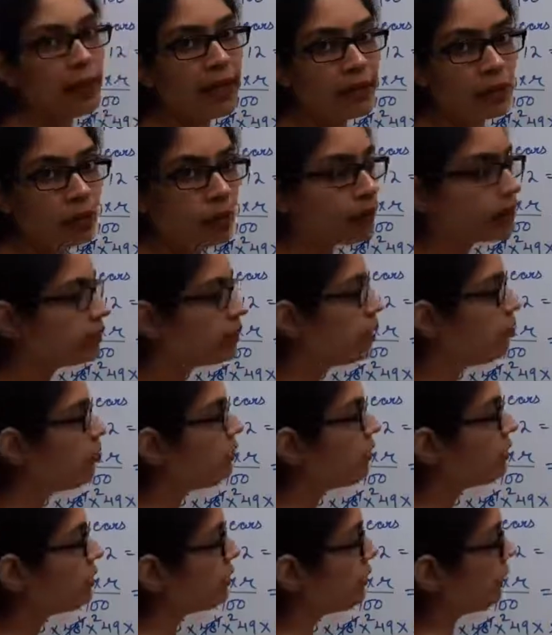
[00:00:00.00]
yourself
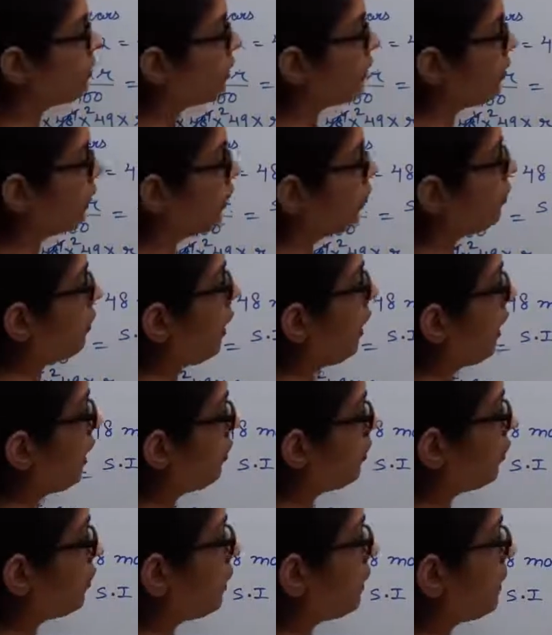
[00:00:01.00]
and check it out. Are
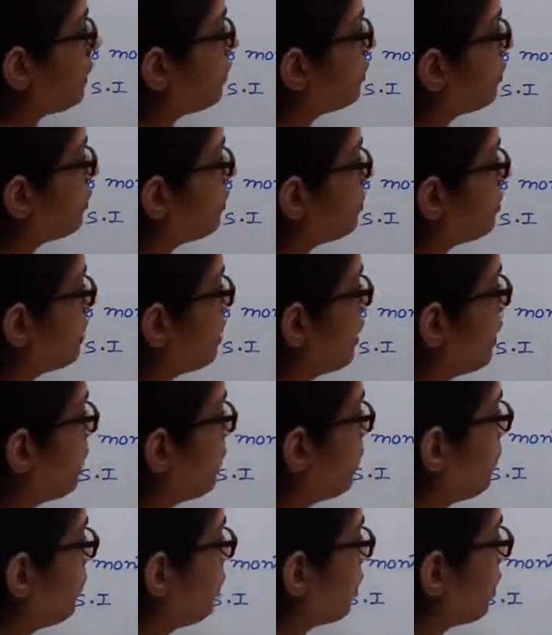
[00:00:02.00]
you getting the
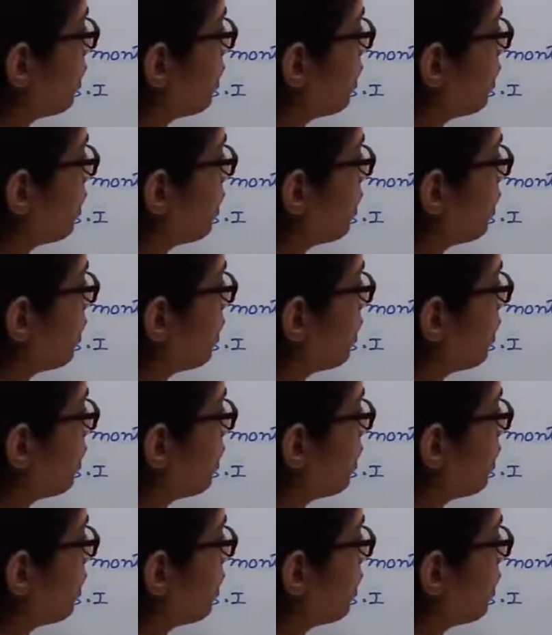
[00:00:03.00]
same